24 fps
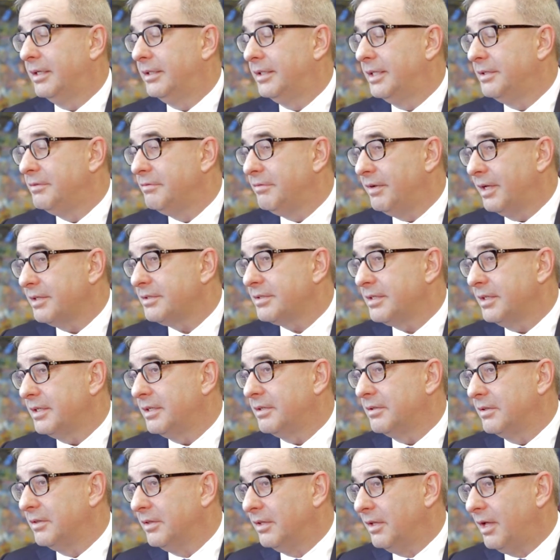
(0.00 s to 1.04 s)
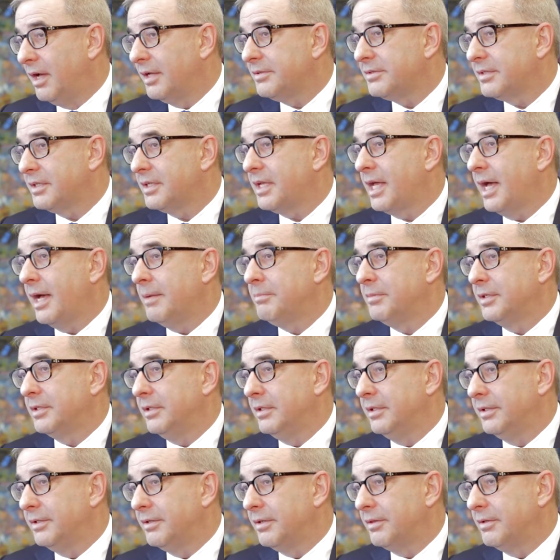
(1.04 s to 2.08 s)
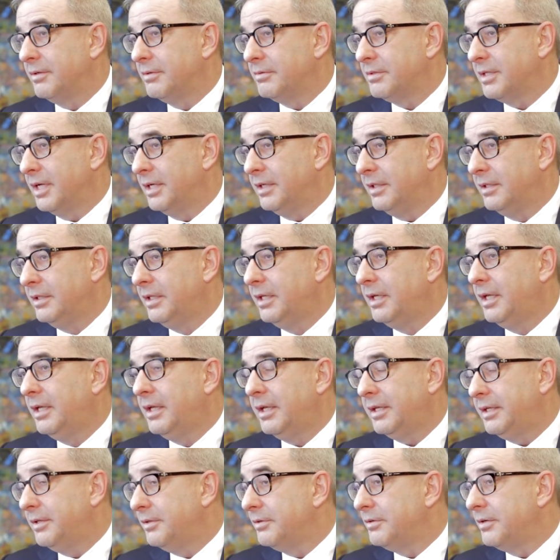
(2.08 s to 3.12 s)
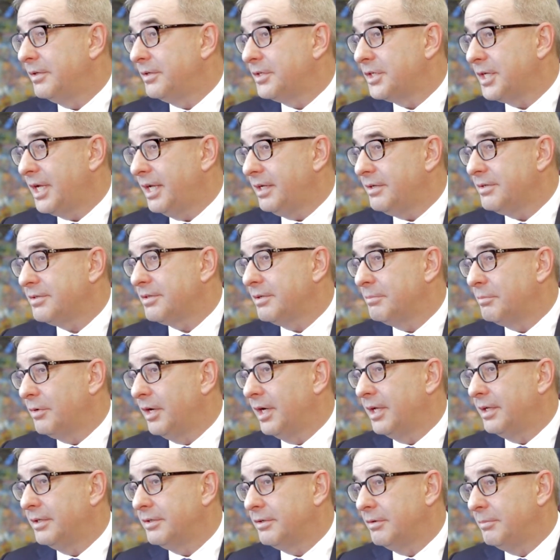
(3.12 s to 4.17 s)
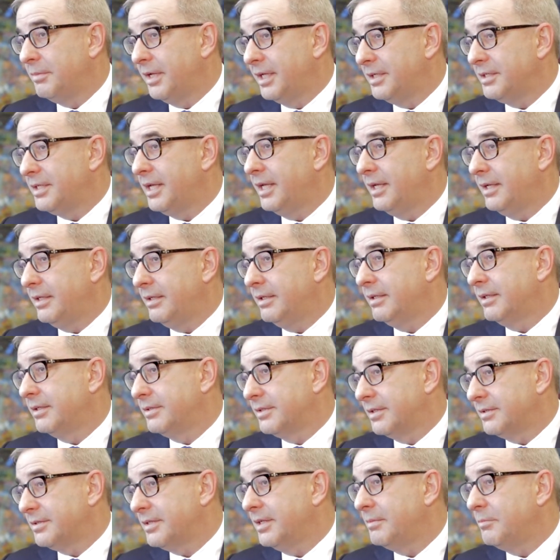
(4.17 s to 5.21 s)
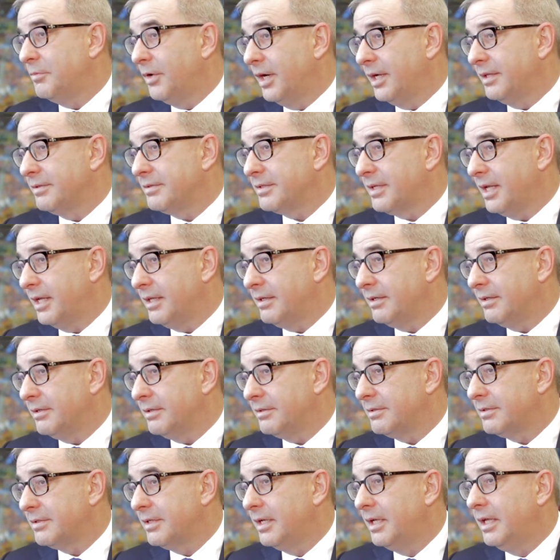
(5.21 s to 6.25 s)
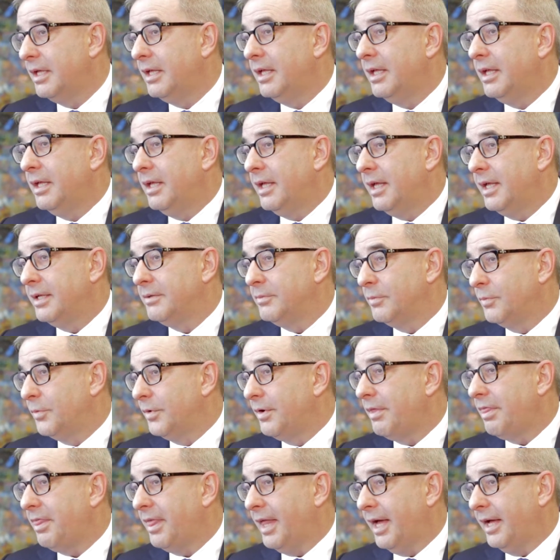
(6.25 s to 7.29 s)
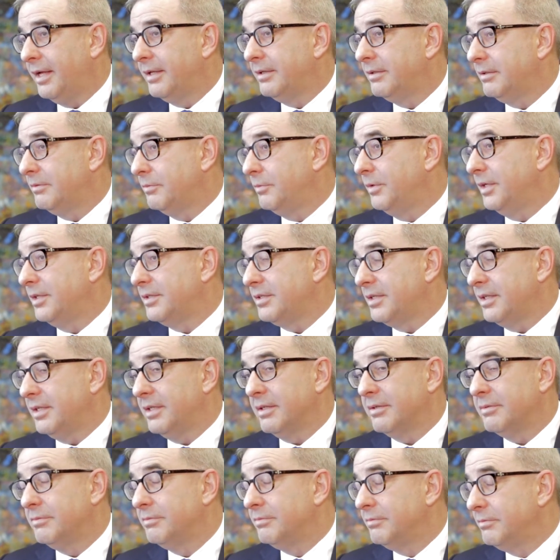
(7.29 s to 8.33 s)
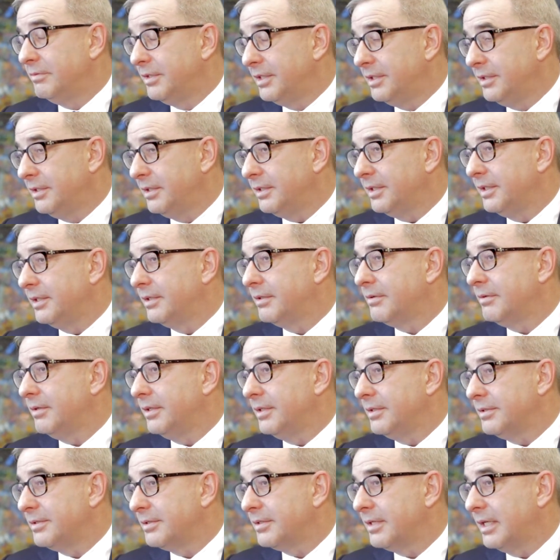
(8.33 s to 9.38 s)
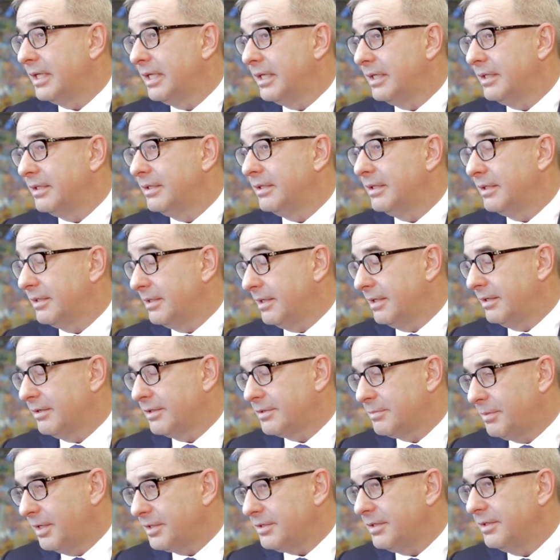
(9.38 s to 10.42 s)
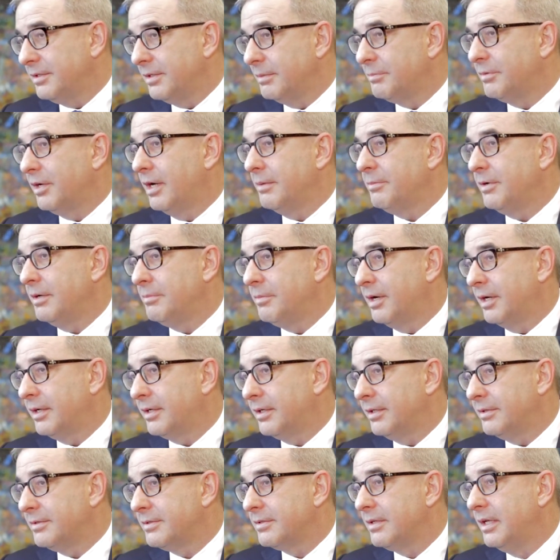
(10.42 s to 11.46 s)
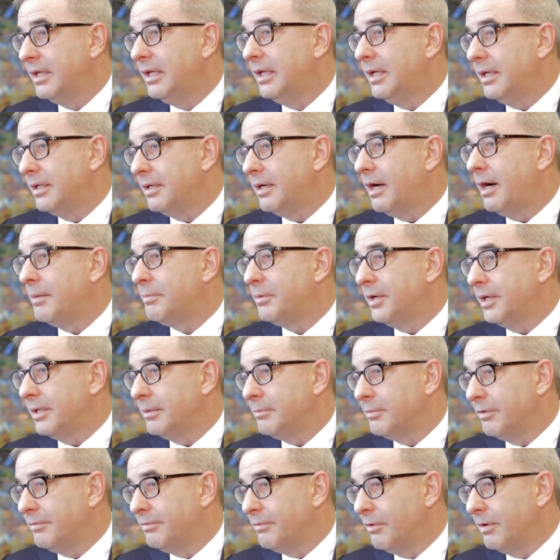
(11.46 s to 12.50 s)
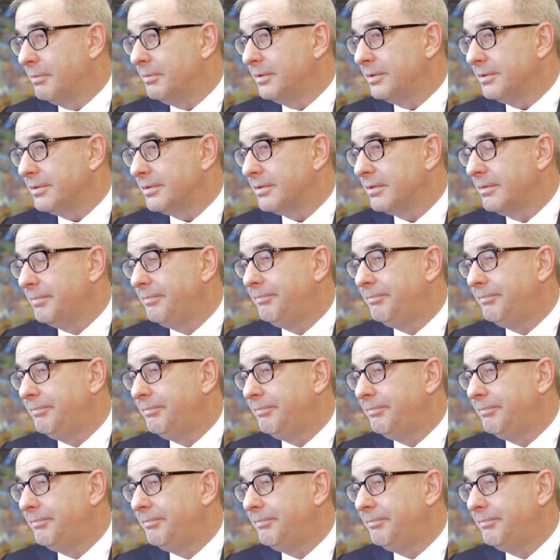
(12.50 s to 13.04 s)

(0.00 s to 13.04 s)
investing lots of capital into the hotel, either to change the brand or maintain existing brand standards. And with that, we see a real increase in, and especially in the primary markets, in operating performance.